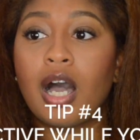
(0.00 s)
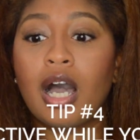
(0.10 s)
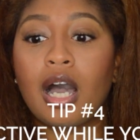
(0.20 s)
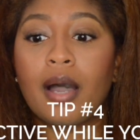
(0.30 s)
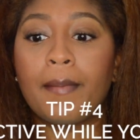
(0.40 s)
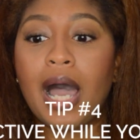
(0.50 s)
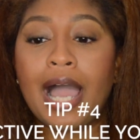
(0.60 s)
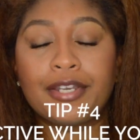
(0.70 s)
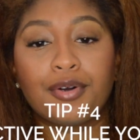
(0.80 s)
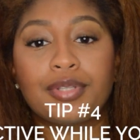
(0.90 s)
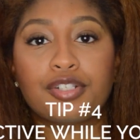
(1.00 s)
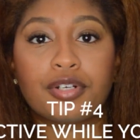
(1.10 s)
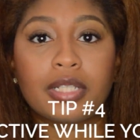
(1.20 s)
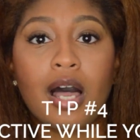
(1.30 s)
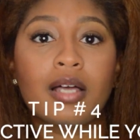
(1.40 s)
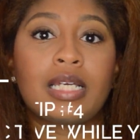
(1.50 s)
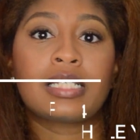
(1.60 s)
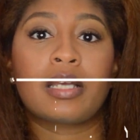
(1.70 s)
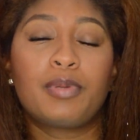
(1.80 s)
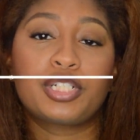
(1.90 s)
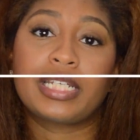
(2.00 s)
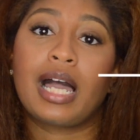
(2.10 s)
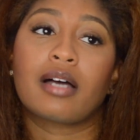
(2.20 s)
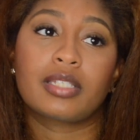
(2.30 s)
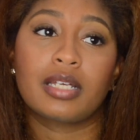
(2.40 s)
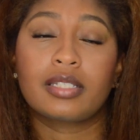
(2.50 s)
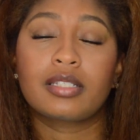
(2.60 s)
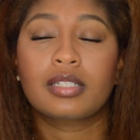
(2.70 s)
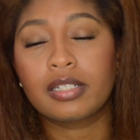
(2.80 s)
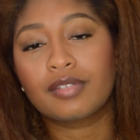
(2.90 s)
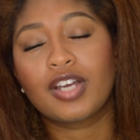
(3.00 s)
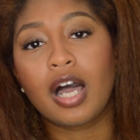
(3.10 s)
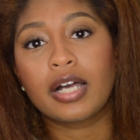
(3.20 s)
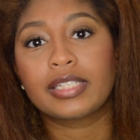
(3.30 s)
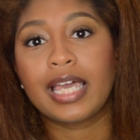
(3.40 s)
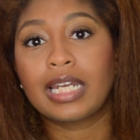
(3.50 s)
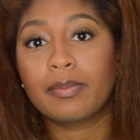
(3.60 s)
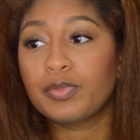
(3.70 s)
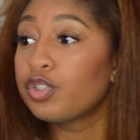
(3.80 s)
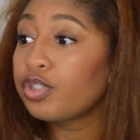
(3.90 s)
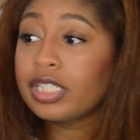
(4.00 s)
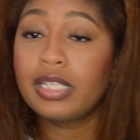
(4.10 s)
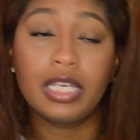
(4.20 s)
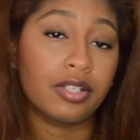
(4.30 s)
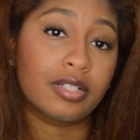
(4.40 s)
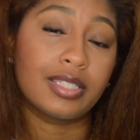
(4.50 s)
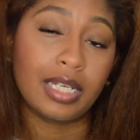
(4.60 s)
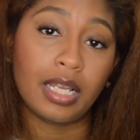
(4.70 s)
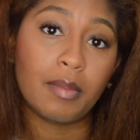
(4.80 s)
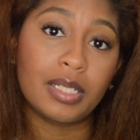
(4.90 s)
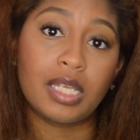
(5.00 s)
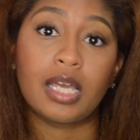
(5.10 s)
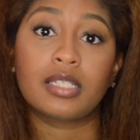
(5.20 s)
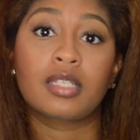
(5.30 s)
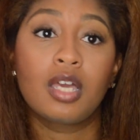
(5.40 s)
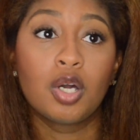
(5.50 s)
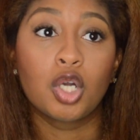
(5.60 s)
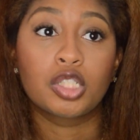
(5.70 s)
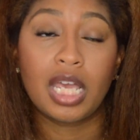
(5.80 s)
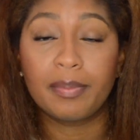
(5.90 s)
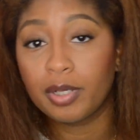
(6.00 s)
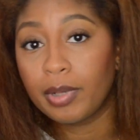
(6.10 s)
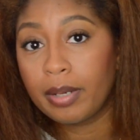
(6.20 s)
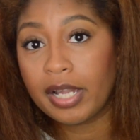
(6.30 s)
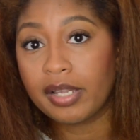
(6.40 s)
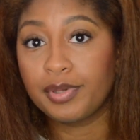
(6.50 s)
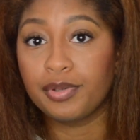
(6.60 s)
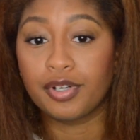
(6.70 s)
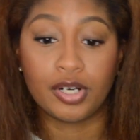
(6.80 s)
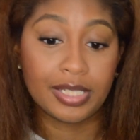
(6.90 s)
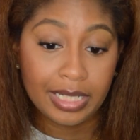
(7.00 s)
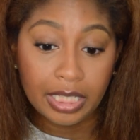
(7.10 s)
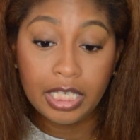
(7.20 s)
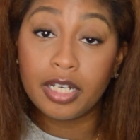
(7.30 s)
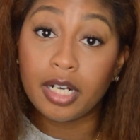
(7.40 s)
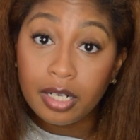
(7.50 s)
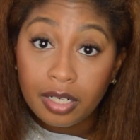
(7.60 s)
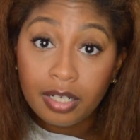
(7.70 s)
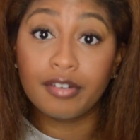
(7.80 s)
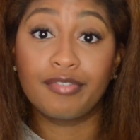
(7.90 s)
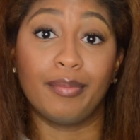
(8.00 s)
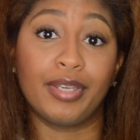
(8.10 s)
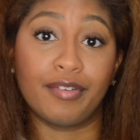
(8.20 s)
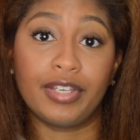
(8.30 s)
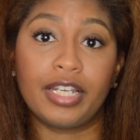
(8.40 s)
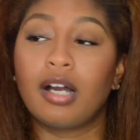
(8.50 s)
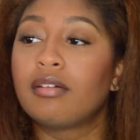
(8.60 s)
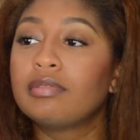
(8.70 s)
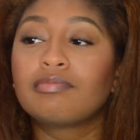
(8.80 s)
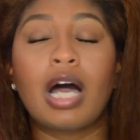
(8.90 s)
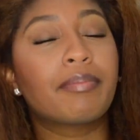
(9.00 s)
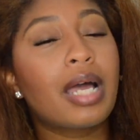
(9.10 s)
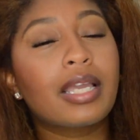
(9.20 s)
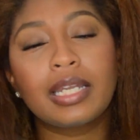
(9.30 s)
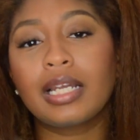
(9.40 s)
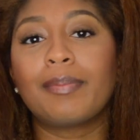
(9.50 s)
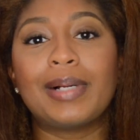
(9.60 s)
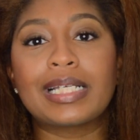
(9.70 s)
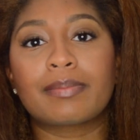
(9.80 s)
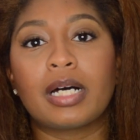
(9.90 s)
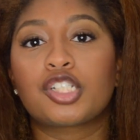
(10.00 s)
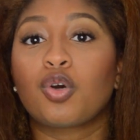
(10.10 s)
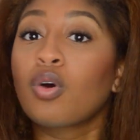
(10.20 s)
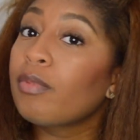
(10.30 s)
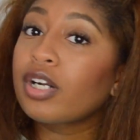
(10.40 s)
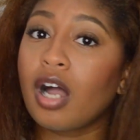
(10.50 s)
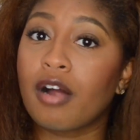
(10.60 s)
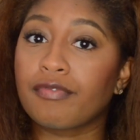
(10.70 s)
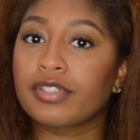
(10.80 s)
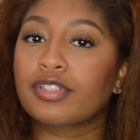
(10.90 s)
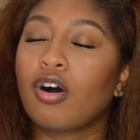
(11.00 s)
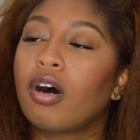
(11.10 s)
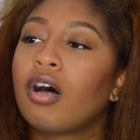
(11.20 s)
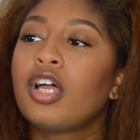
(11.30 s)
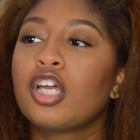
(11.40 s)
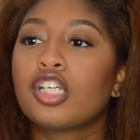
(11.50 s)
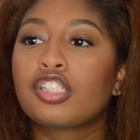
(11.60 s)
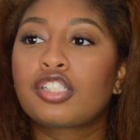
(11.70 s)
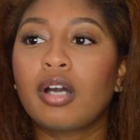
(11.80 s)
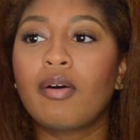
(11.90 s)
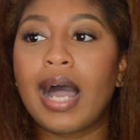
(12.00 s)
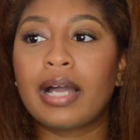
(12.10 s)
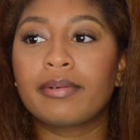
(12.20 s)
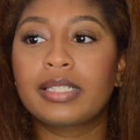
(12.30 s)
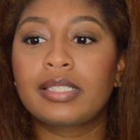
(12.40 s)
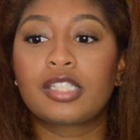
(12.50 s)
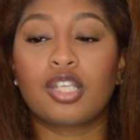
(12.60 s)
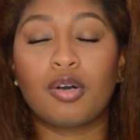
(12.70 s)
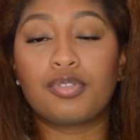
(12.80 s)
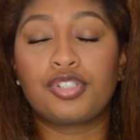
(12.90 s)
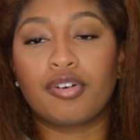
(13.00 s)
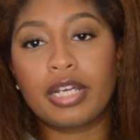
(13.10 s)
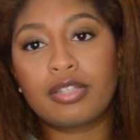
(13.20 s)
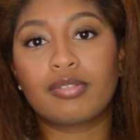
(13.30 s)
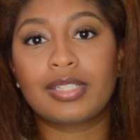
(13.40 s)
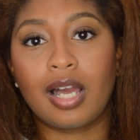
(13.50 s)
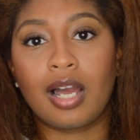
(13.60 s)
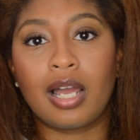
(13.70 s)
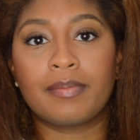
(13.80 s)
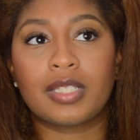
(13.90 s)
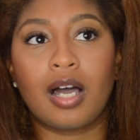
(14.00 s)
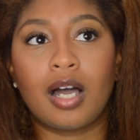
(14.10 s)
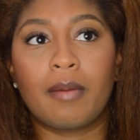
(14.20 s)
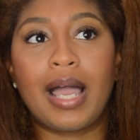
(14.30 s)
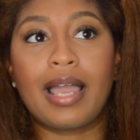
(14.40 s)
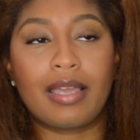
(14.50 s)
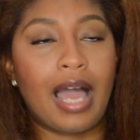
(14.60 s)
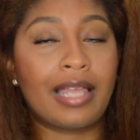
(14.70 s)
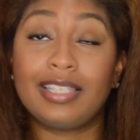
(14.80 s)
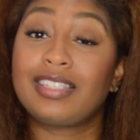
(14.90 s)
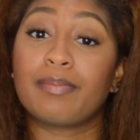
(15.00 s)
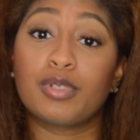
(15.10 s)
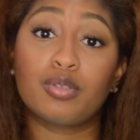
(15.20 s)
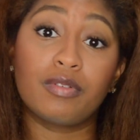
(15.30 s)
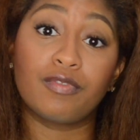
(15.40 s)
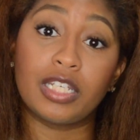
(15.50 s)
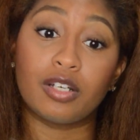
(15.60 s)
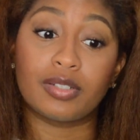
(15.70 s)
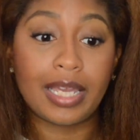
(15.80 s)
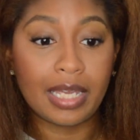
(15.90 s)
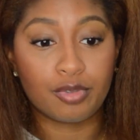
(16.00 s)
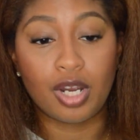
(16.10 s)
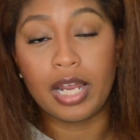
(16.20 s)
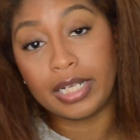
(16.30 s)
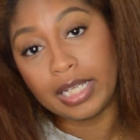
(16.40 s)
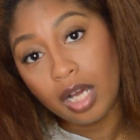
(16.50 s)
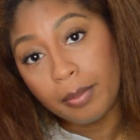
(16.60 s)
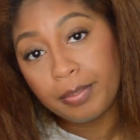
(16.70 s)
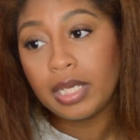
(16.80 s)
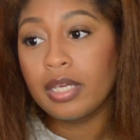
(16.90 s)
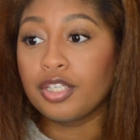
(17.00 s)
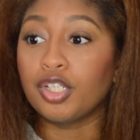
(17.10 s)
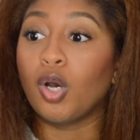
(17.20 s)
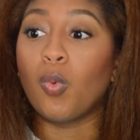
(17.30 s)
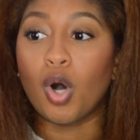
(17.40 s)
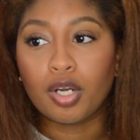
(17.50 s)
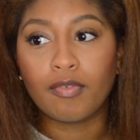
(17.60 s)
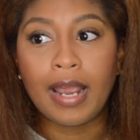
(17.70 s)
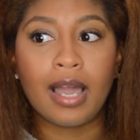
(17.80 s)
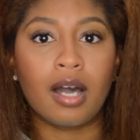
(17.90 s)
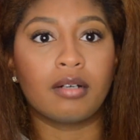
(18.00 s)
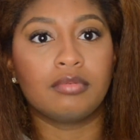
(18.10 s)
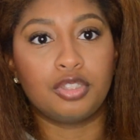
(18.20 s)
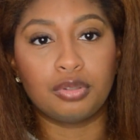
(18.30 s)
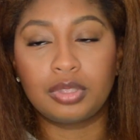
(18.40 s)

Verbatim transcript: Um, I know that during the holidays, I'm pushing out tons and tons of content. I'm usually either sitting at my desk, typing away at my computer, or sitting here filming a video. I'm not getting up as much, or I'm on a conference call. So I would, so during those times, um, at least in between videos, I am trying to get up, you know, walk around, do